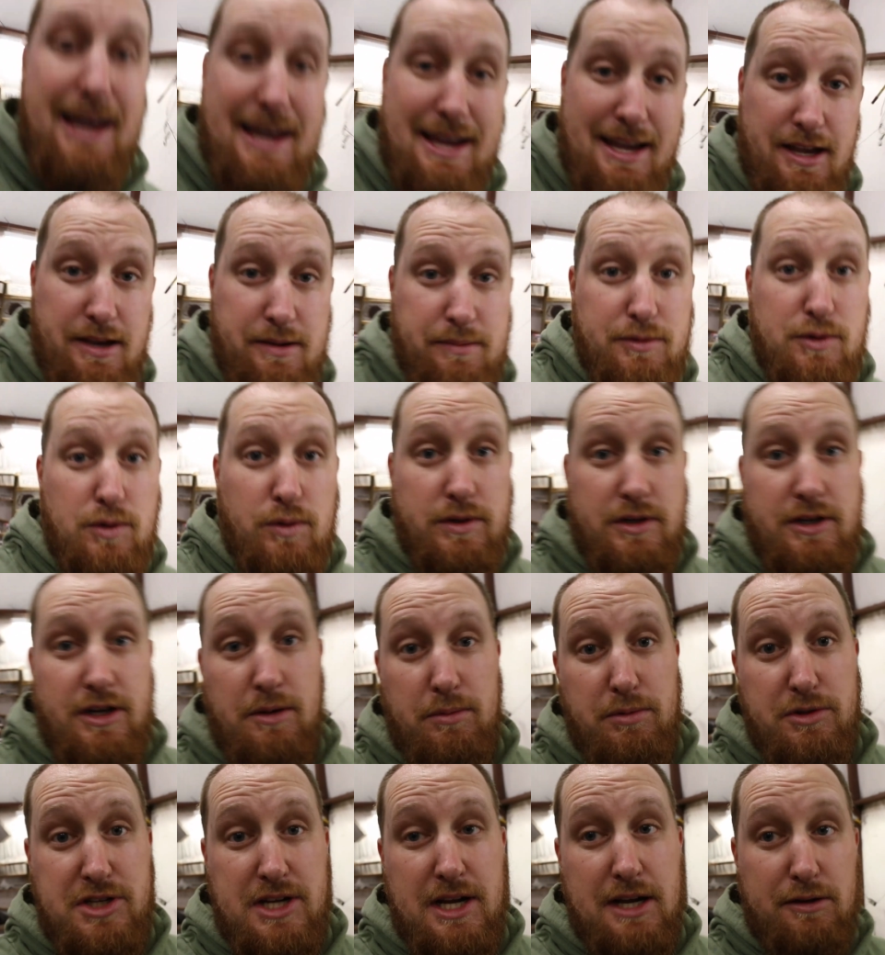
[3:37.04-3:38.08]
am going to
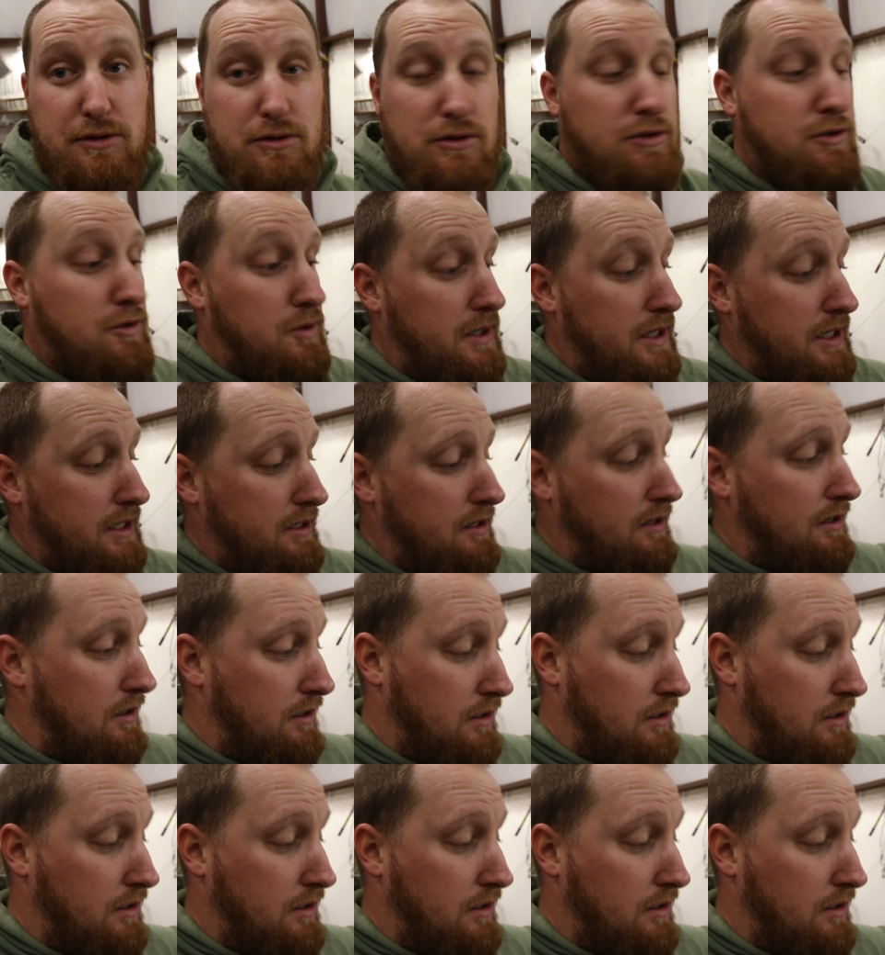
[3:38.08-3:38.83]
double check real quick